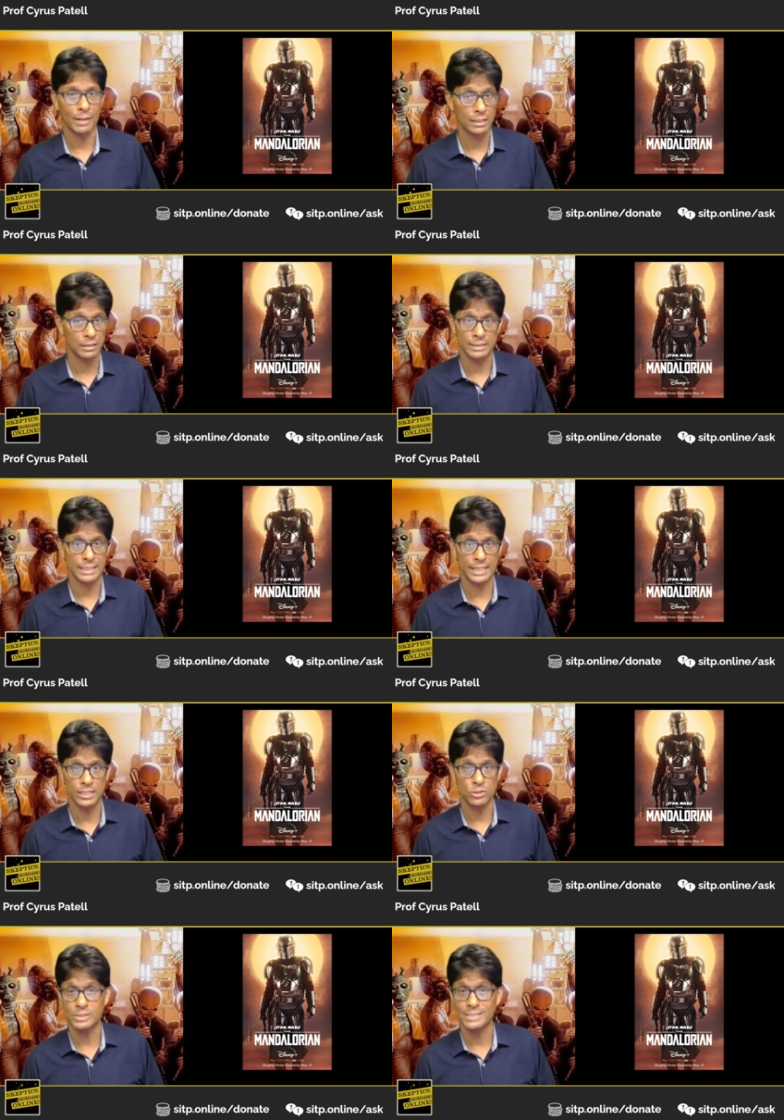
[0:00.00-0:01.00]
Clint
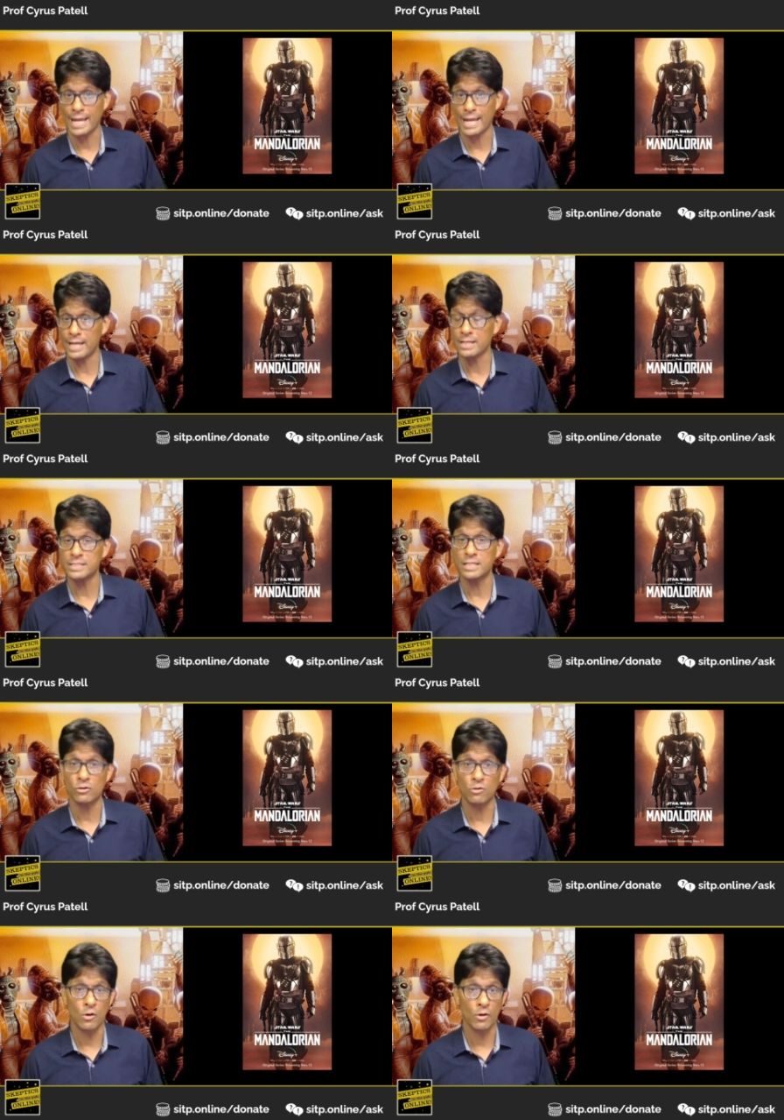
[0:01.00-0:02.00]
Eastwood's
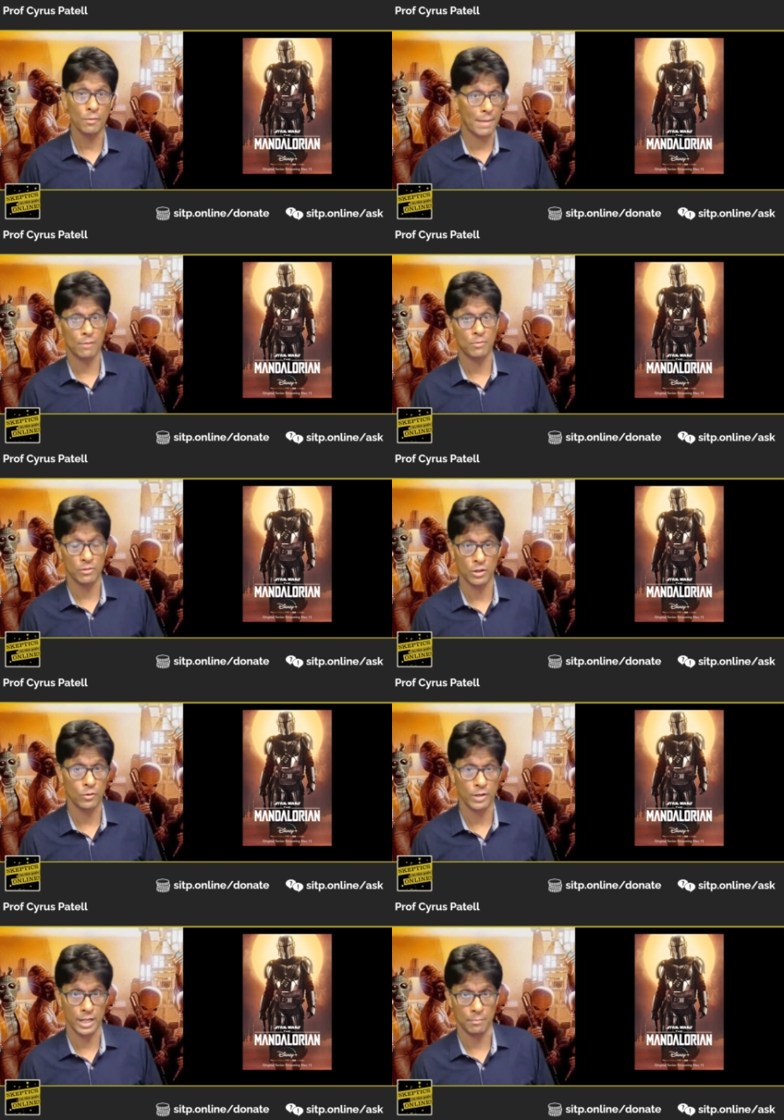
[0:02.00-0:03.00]
anti-heroic Man with No
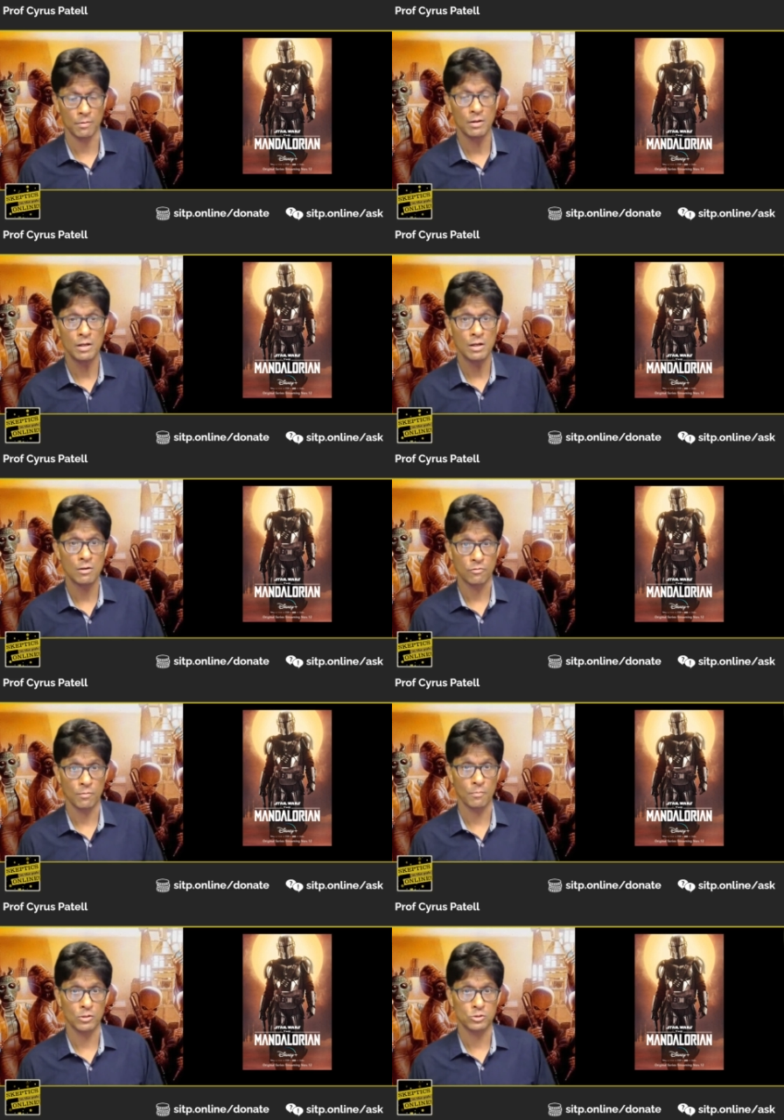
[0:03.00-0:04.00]
Name
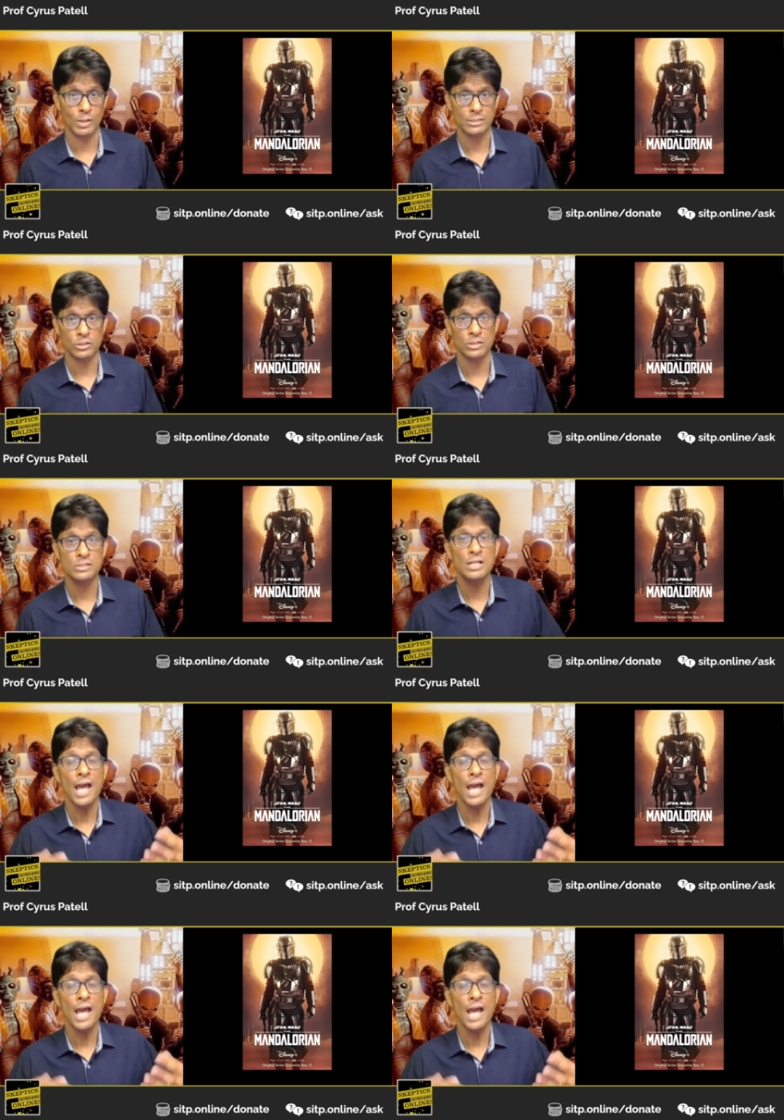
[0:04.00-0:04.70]
from those westerns.